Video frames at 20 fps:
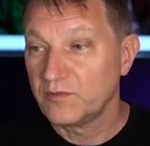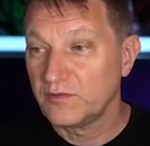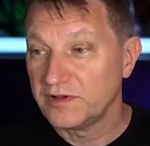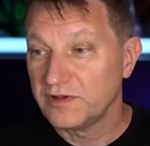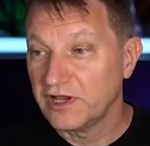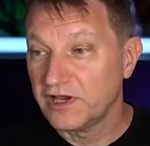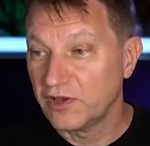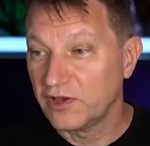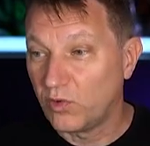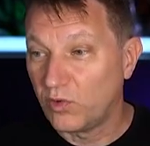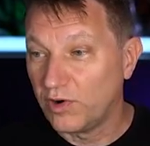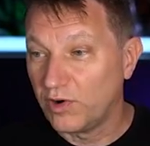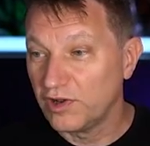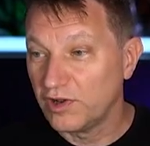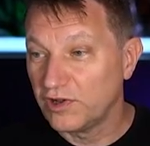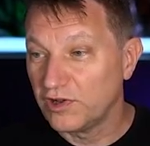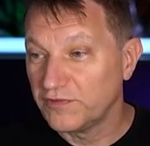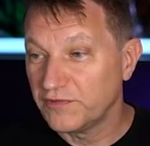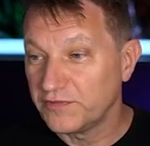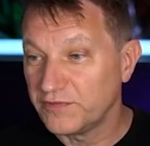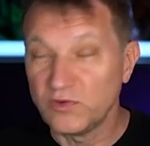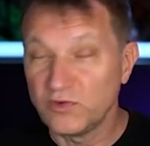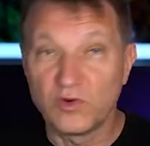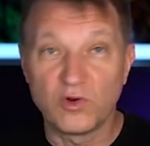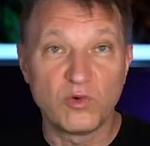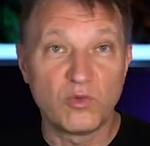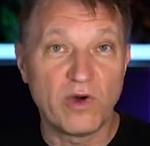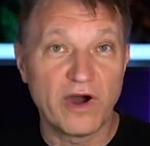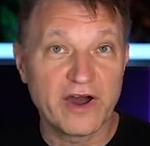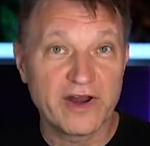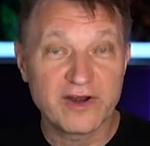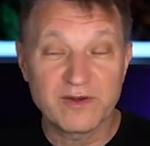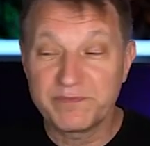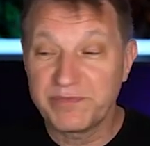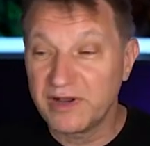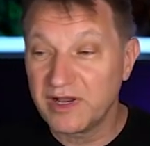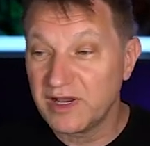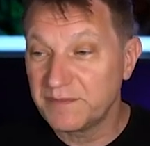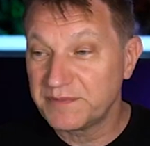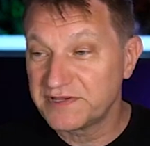We got oil, fuel, water
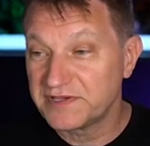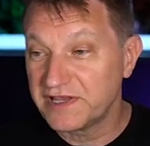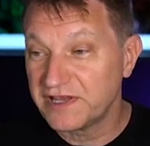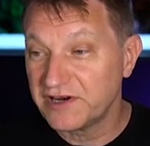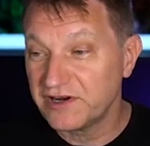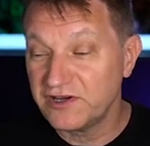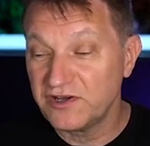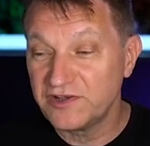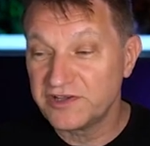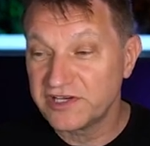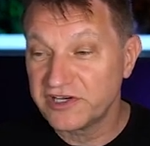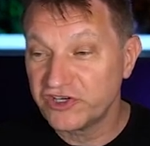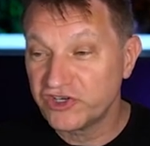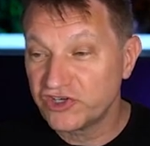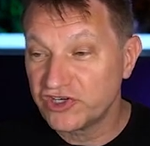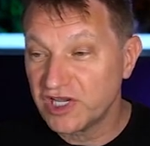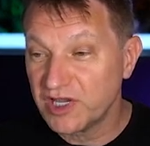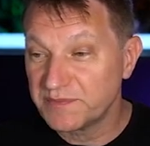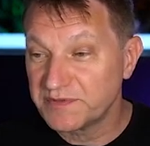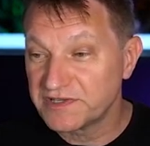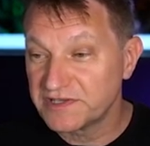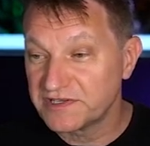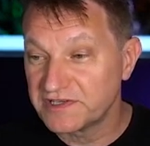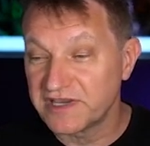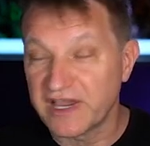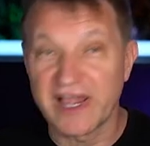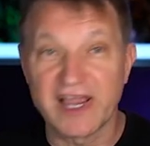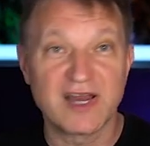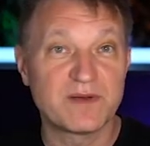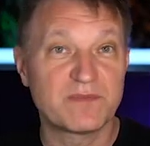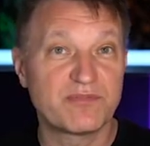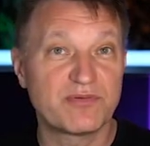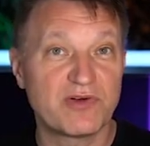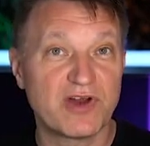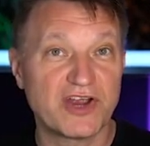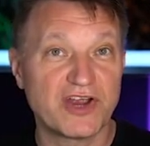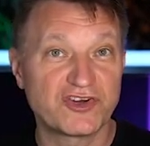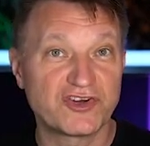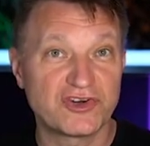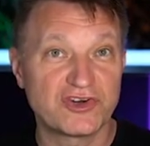pumps that are using chips. Tire
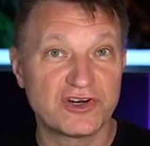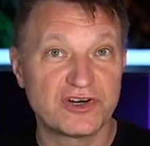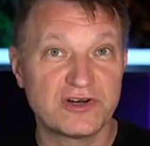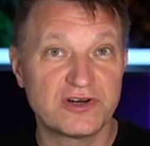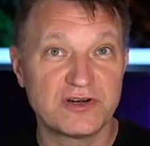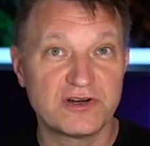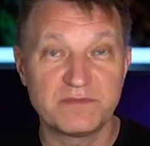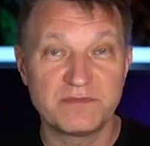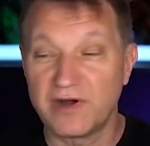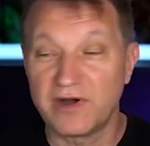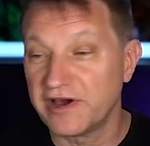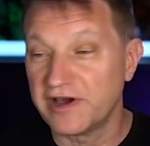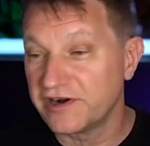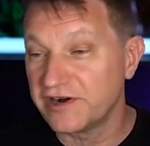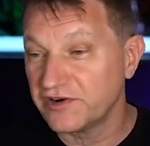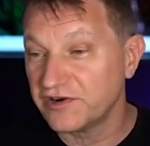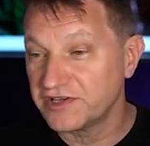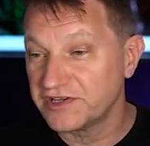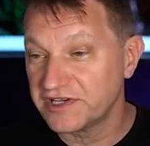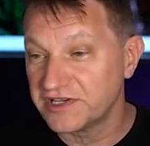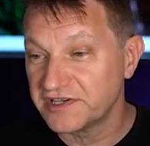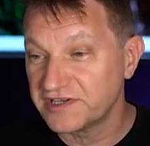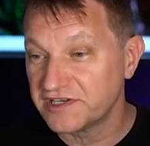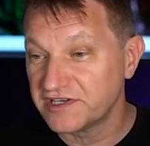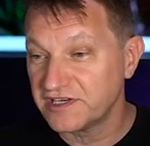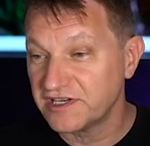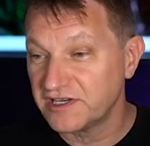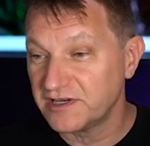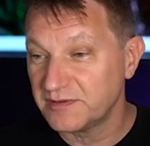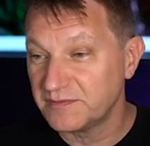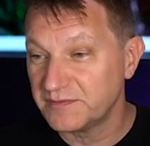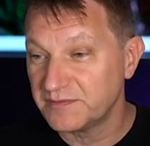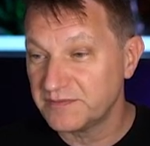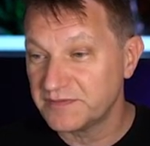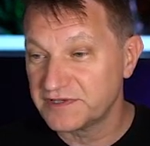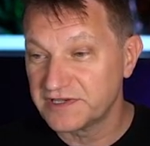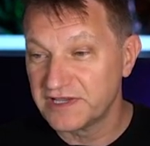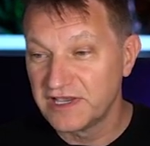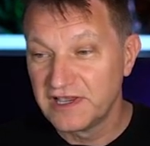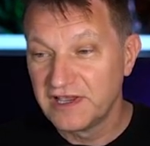pressure monitor systems.